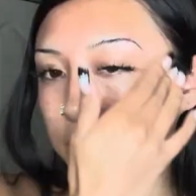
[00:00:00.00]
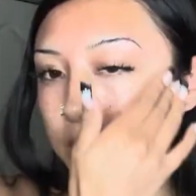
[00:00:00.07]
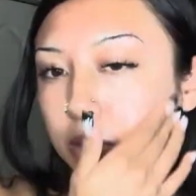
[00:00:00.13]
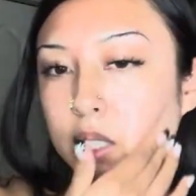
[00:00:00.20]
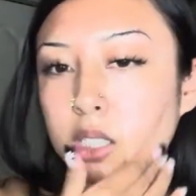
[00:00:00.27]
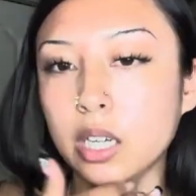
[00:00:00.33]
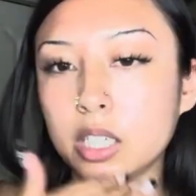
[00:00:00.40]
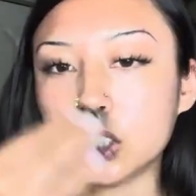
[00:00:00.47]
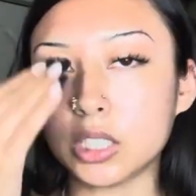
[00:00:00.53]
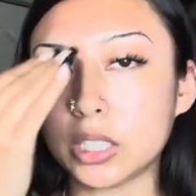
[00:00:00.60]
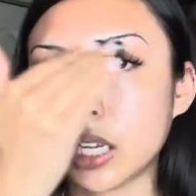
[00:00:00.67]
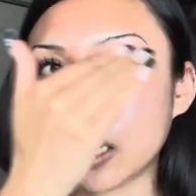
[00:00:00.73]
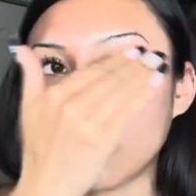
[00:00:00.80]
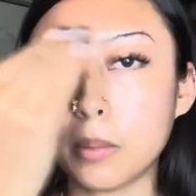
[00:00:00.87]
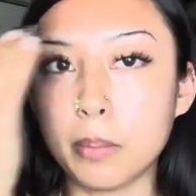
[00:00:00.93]
so it's not just
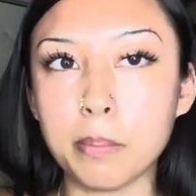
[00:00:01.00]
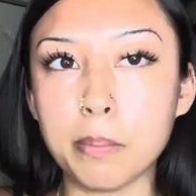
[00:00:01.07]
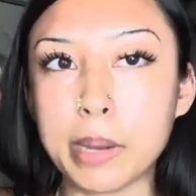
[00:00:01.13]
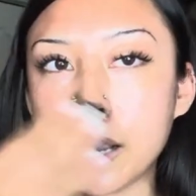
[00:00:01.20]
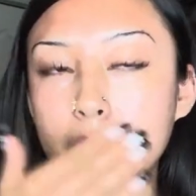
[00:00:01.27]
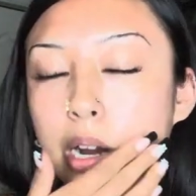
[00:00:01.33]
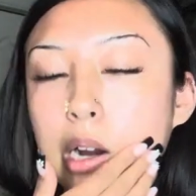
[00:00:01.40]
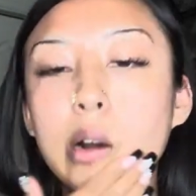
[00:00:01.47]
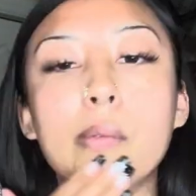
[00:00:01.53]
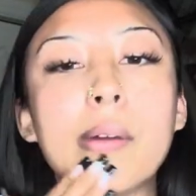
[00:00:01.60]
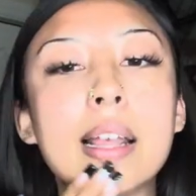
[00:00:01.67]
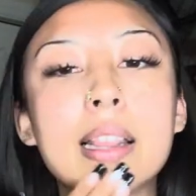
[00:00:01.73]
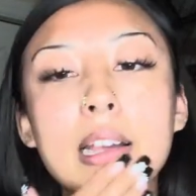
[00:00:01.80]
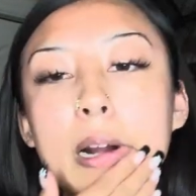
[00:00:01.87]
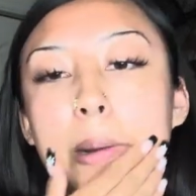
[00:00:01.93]
like bare
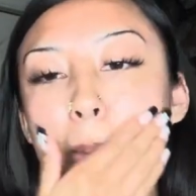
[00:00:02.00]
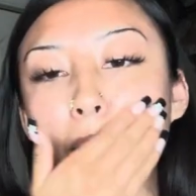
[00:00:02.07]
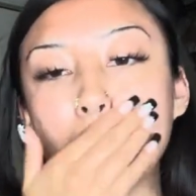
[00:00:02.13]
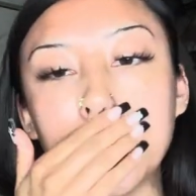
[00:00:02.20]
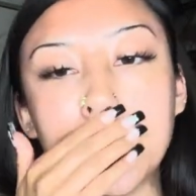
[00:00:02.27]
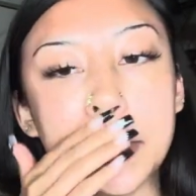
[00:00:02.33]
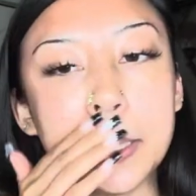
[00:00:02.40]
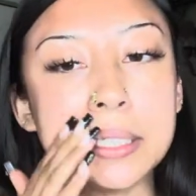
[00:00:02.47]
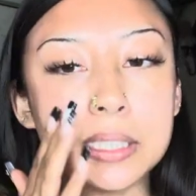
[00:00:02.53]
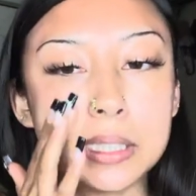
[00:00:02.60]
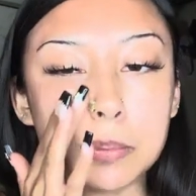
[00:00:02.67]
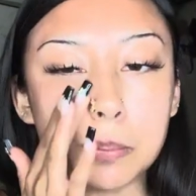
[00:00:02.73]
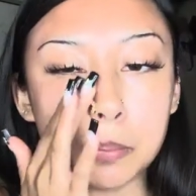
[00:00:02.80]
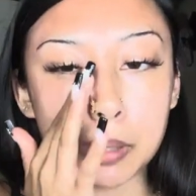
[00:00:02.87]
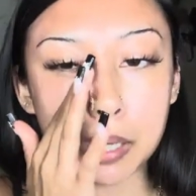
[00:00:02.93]
right there on my lids.
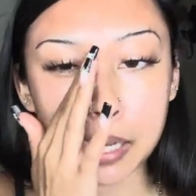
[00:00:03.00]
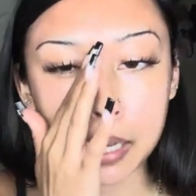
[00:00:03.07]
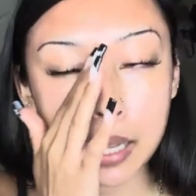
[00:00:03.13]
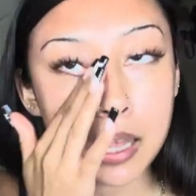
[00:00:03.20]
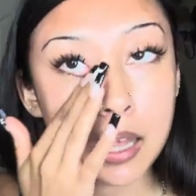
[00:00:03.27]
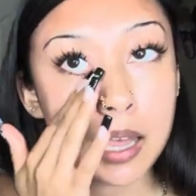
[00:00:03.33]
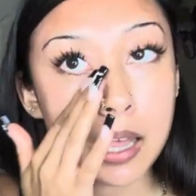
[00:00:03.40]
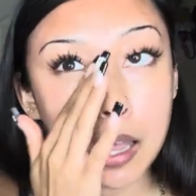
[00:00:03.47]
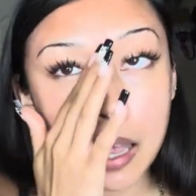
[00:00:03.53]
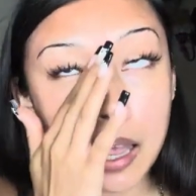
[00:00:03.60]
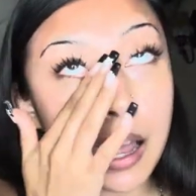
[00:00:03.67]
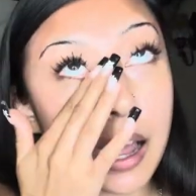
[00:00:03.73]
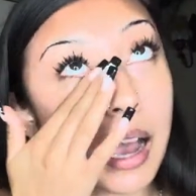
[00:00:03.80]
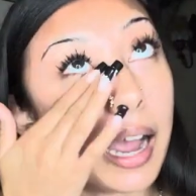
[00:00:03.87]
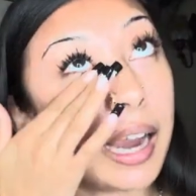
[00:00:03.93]
But
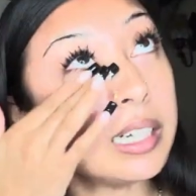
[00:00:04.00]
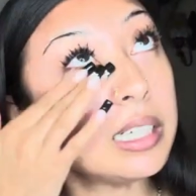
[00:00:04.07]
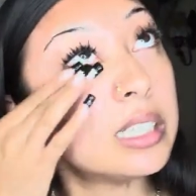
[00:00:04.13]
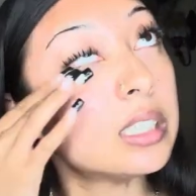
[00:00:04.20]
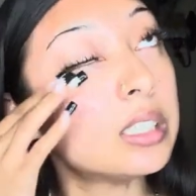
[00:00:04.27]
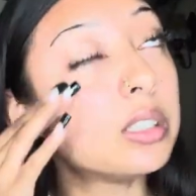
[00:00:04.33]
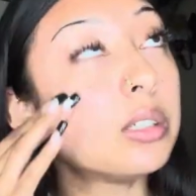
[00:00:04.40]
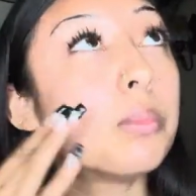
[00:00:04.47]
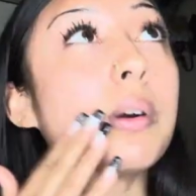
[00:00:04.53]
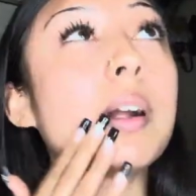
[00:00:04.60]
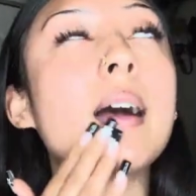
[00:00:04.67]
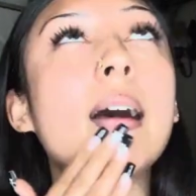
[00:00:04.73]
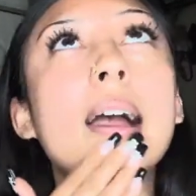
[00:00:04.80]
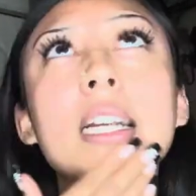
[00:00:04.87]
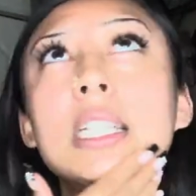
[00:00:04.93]
I need to do more
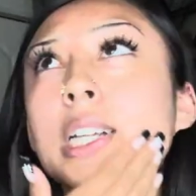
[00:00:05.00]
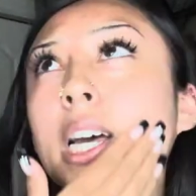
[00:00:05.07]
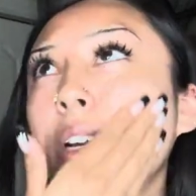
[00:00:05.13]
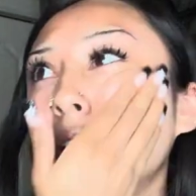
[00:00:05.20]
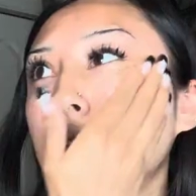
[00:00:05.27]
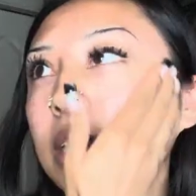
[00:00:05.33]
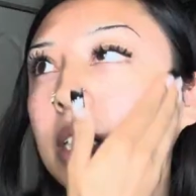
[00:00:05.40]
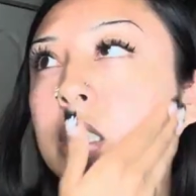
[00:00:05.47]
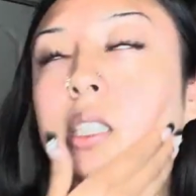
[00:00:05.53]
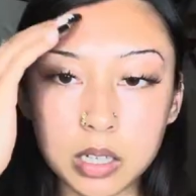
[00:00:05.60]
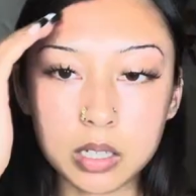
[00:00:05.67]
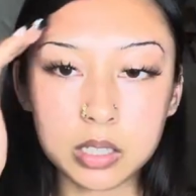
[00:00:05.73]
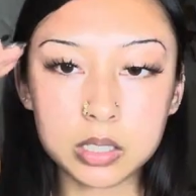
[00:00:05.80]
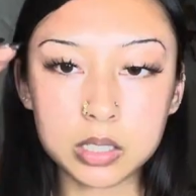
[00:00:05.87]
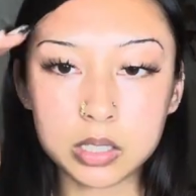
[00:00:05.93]
eyeshadow looks.
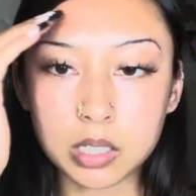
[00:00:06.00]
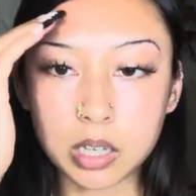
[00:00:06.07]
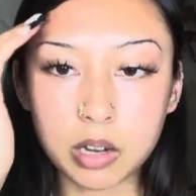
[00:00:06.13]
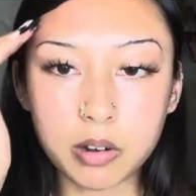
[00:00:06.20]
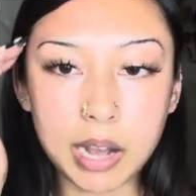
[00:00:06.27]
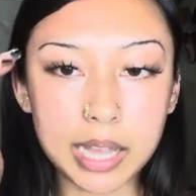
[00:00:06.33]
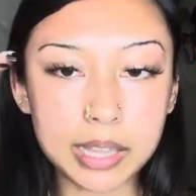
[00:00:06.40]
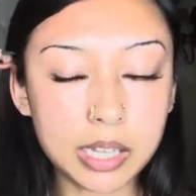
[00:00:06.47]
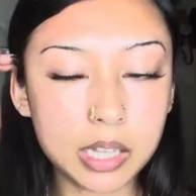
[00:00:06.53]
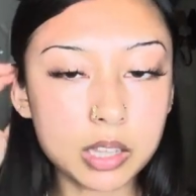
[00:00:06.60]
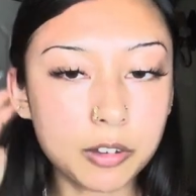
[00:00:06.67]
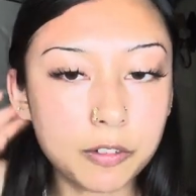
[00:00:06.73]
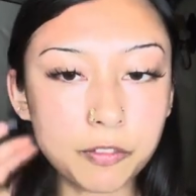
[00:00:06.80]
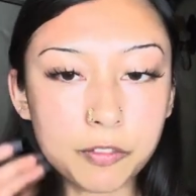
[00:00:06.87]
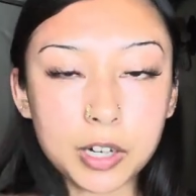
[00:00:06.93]
So I think
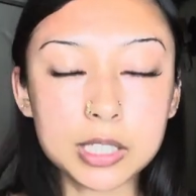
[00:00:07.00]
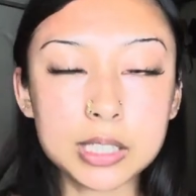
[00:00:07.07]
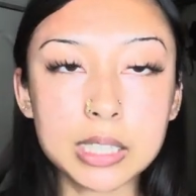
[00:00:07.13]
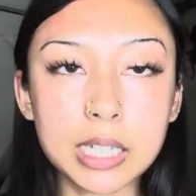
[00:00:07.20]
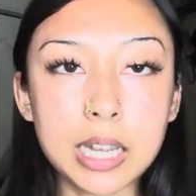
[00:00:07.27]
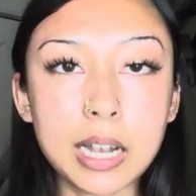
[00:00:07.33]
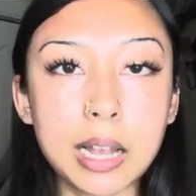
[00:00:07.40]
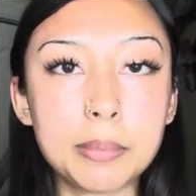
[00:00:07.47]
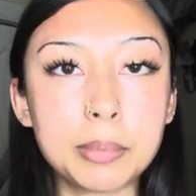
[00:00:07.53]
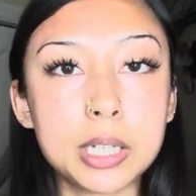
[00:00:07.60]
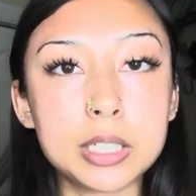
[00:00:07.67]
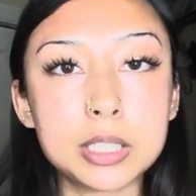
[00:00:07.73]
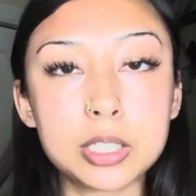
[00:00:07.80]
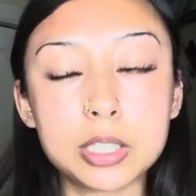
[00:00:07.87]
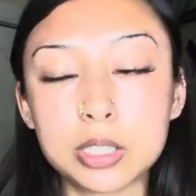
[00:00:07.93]
the first thing I'm
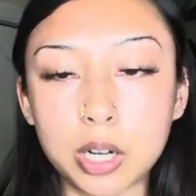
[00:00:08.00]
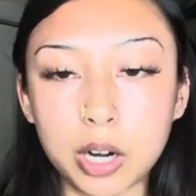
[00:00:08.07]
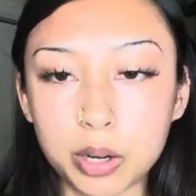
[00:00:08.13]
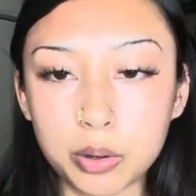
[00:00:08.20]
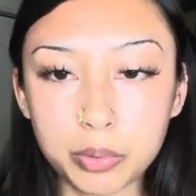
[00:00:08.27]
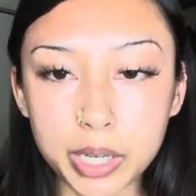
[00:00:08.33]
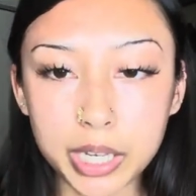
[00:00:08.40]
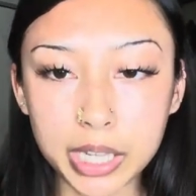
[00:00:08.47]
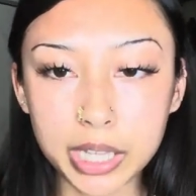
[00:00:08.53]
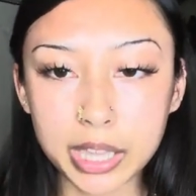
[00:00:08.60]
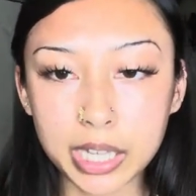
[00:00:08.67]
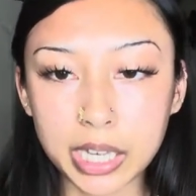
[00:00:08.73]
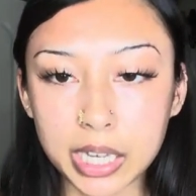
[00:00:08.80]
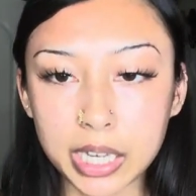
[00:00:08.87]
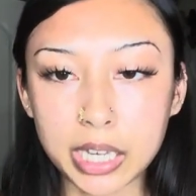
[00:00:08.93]
gonna start with
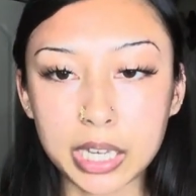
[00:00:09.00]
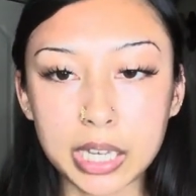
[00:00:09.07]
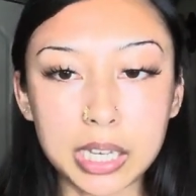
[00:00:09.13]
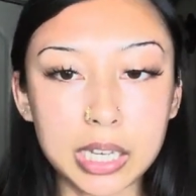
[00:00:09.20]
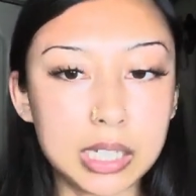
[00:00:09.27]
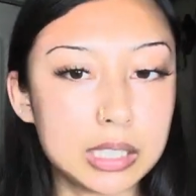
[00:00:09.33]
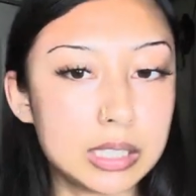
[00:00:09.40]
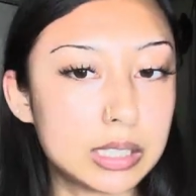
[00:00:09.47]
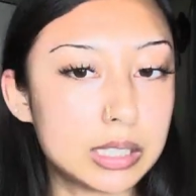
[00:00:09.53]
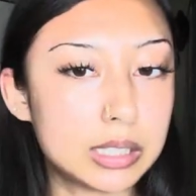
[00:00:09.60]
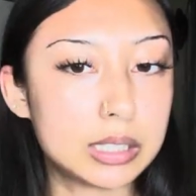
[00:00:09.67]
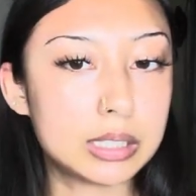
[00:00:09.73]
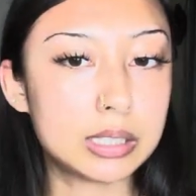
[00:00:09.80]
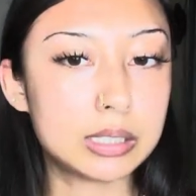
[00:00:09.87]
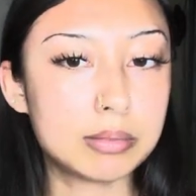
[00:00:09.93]

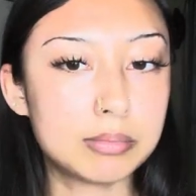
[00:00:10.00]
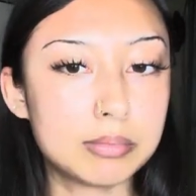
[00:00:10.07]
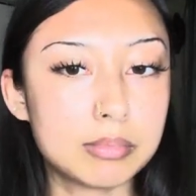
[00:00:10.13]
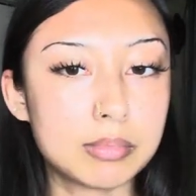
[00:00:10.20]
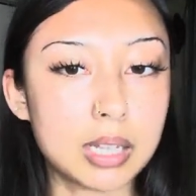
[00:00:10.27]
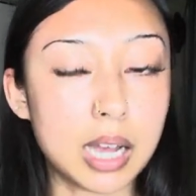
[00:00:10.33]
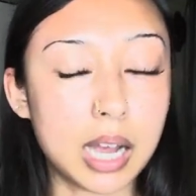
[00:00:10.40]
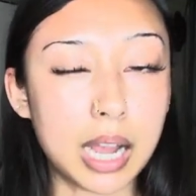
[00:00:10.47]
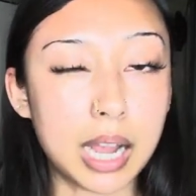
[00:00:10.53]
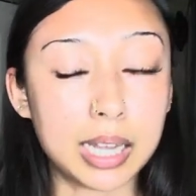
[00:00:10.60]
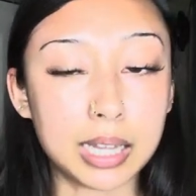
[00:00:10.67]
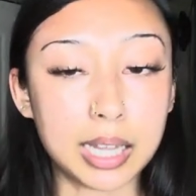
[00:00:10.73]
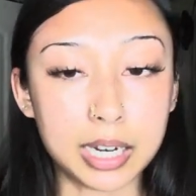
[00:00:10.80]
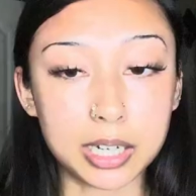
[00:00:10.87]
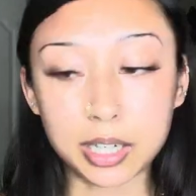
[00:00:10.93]
is
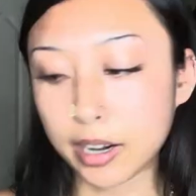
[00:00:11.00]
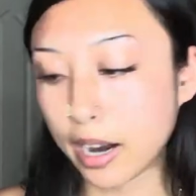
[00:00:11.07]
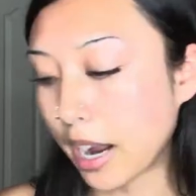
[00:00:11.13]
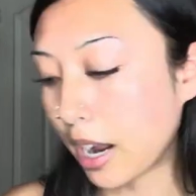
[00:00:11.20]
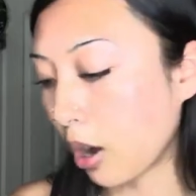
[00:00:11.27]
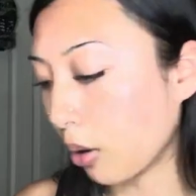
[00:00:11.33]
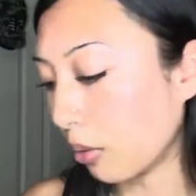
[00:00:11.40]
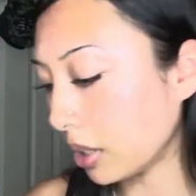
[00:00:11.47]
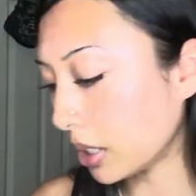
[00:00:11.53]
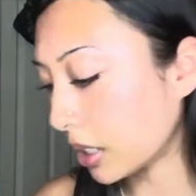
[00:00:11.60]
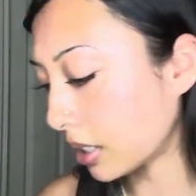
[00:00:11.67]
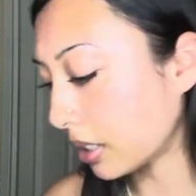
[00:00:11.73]
eyeliner. I always